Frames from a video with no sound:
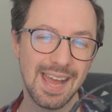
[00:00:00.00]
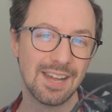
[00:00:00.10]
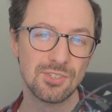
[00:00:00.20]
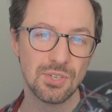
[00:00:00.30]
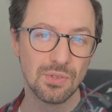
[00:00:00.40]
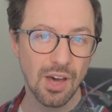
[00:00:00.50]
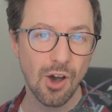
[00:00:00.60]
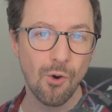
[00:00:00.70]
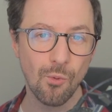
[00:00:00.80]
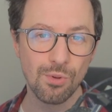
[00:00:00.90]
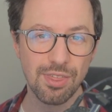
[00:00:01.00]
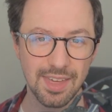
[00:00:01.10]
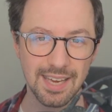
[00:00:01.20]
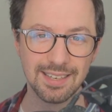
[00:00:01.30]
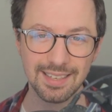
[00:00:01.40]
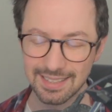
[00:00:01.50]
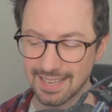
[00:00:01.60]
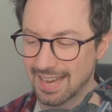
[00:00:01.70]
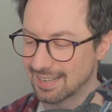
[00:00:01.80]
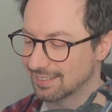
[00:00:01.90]
and do the whole thing
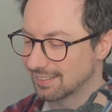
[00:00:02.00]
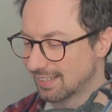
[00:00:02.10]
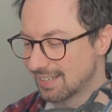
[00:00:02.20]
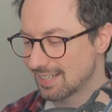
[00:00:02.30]
again.